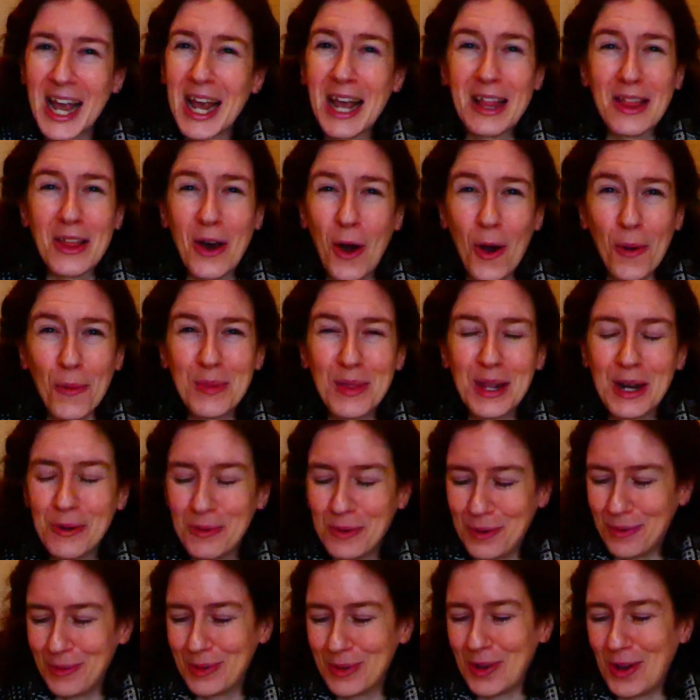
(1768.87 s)
in the hope that it
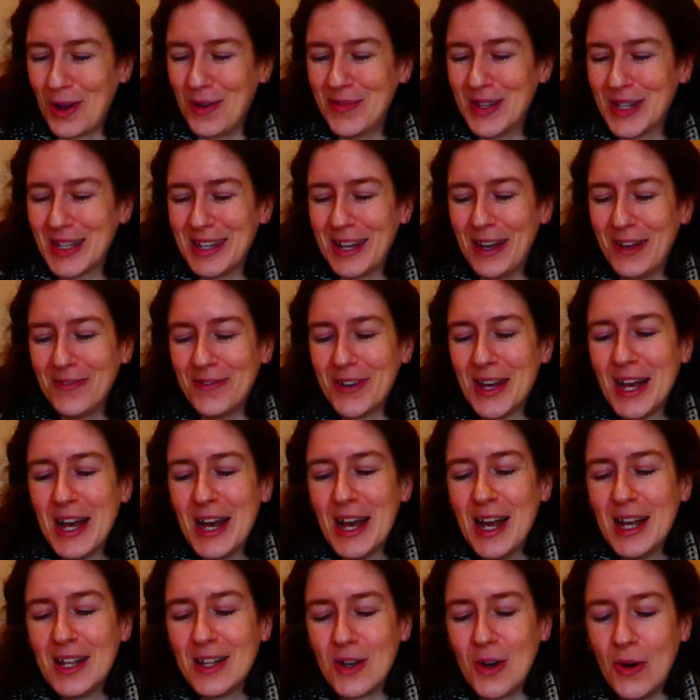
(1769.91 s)
will resolve itself.
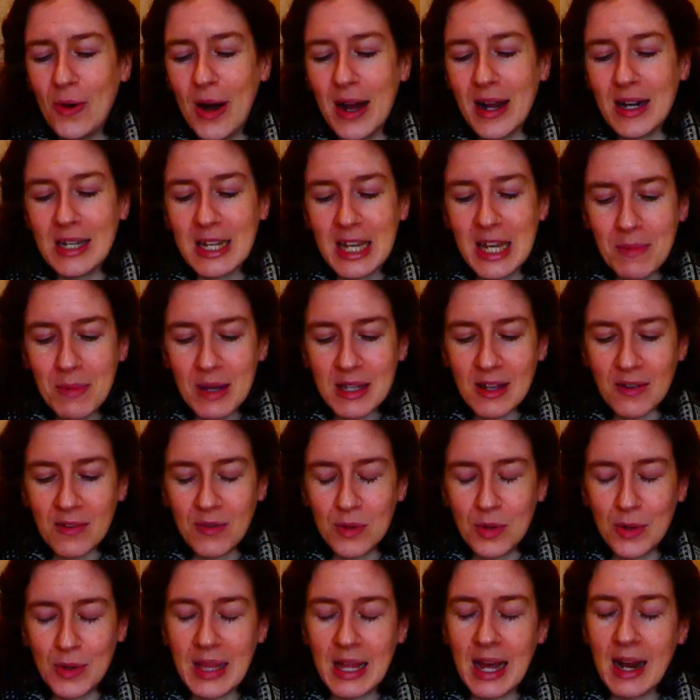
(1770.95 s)
So to keep myself
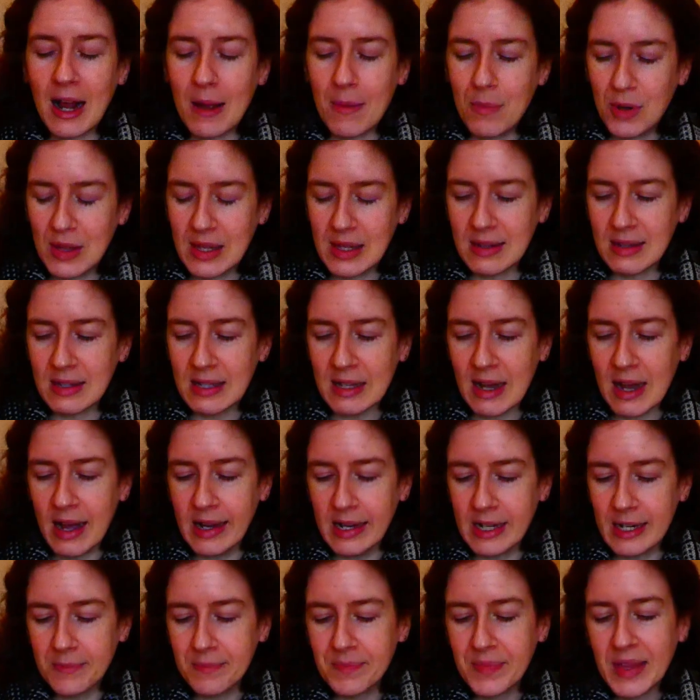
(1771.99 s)
from doing that, I put this
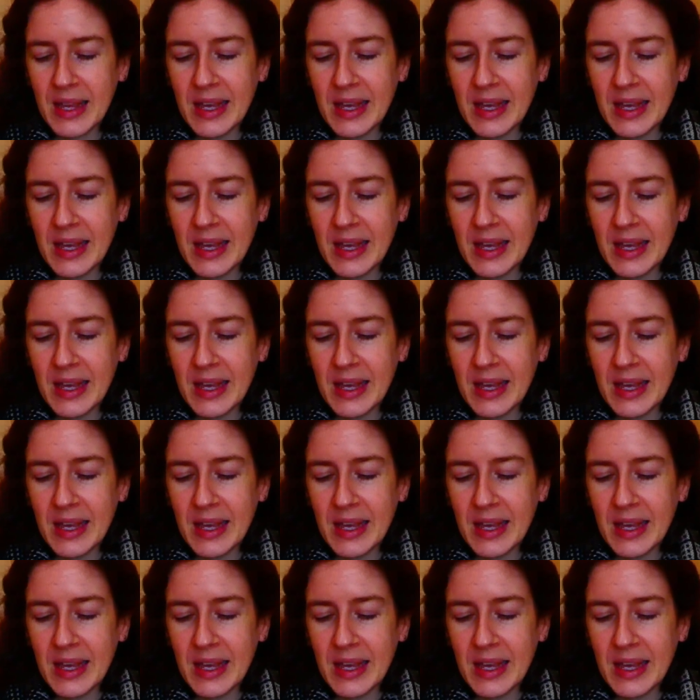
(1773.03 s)
aside.